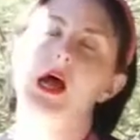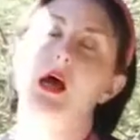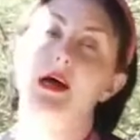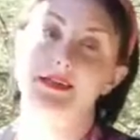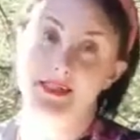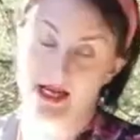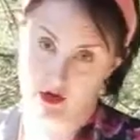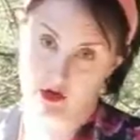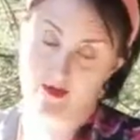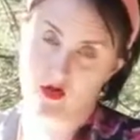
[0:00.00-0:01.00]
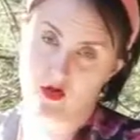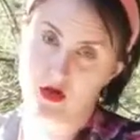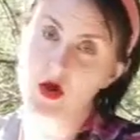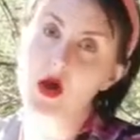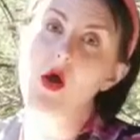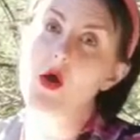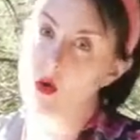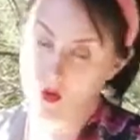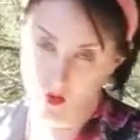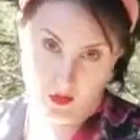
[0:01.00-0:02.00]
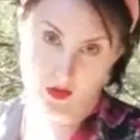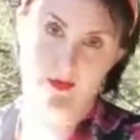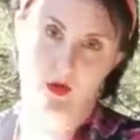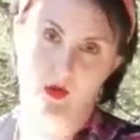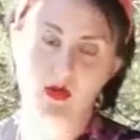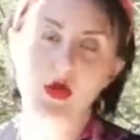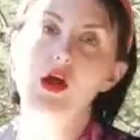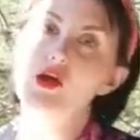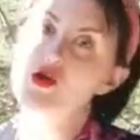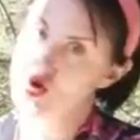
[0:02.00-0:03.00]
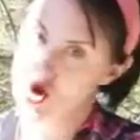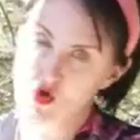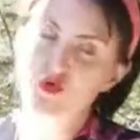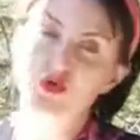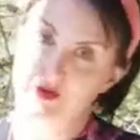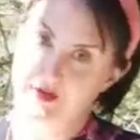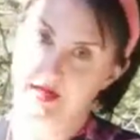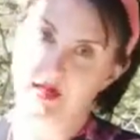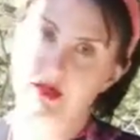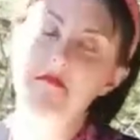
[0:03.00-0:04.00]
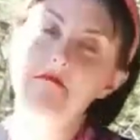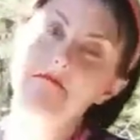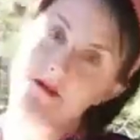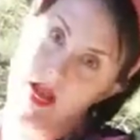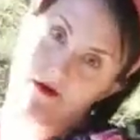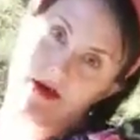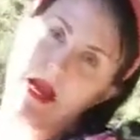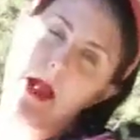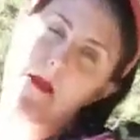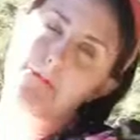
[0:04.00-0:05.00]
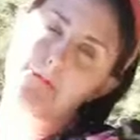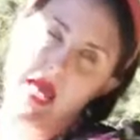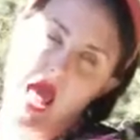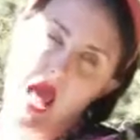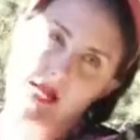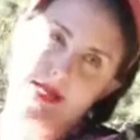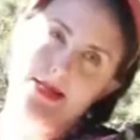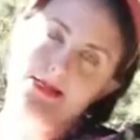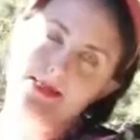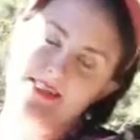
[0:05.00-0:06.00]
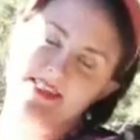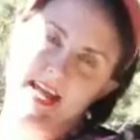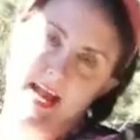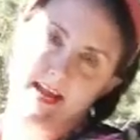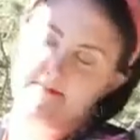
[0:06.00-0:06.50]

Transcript: a terrible, horrible, no good, very bad day.